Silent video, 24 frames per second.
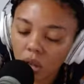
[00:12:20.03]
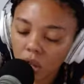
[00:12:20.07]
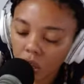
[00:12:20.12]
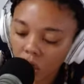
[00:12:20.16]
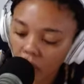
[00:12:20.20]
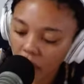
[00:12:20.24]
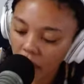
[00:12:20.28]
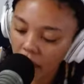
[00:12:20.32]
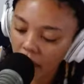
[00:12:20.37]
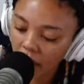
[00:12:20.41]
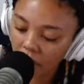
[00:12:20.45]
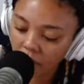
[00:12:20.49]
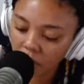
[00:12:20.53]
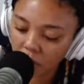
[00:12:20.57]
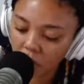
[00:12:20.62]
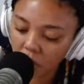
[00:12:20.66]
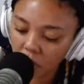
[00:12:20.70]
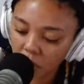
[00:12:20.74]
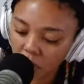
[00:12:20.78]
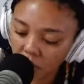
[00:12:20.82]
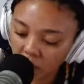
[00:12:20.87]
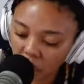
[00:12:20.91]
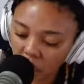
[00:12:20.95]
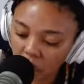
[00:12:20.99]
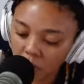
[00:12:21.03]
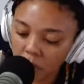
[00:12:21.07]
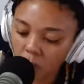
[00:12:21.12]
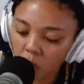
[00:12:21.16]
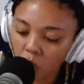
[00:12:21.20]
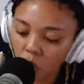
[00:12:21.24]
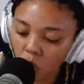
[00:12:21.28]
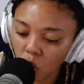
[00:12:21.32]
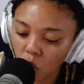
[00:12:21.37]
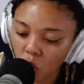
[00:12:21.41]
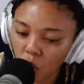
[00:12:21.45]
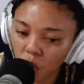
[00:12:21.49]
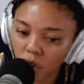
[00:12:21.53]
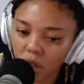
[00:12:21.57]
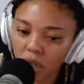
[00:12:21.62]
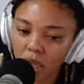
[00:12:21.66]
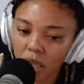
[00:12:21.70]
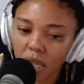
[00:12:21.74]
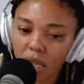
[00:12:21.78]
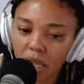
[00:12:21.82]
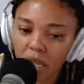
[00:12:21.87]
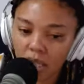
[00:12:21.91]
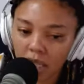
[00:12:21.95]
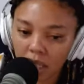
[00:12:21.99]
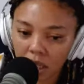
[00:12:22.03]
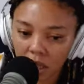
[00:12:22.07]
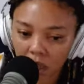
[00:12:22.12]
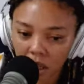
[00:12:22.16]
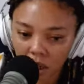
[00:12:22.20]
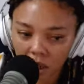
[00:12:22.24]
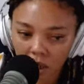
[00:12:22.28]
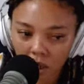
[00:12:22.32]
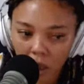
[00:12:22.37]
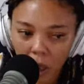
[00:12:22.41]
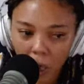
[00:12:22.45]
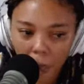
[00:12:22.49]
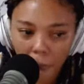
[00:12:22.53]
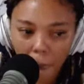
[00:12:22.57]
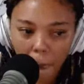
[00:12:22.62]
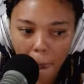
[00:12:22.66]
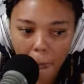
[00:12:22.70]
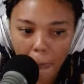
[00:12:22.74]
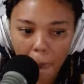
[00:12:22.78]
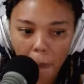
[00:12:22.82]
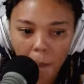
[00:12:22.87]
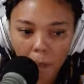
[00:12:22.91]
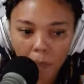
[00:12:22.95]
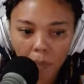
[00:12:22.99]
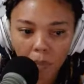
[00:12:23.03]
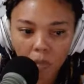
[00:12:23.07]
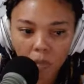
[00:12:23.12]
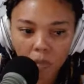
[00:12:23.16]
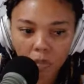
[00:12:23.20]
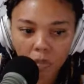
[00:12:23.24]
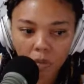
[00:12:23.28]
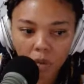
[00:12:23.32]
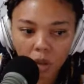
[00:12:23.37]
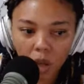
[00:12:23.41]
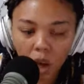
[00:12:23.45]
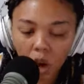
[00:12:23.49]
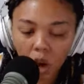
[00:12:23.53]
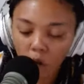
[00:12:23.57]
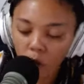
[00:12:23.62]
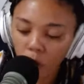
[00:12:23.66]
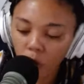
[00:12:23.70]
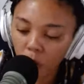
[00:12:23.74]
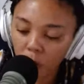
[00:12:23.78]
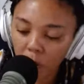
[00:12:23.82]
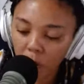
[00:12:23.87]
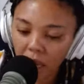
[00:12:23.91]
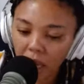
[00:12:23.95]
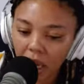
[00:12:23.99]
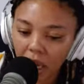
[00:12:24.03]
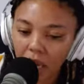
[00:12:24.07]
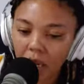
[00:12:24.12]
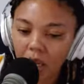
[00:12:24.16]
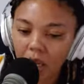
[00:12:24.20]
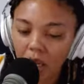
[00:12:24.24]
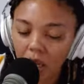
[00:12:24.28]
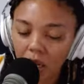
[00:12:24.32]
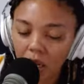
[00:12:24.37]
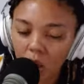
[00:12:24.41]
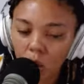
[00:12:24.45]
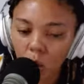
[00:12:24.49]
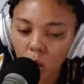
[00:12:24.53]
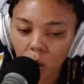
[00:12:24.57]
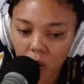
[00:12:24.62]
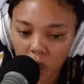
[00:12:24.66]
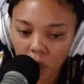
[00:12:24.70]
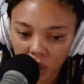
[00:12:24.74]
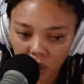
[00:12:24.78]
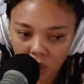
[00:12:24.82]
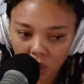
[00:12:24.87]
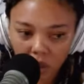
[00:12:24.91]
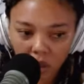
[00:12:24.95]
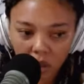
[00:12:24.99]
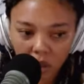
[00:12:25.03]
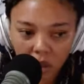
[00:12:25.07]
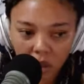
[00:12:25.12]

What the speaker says: you have to blame COVID-19 for making things worse.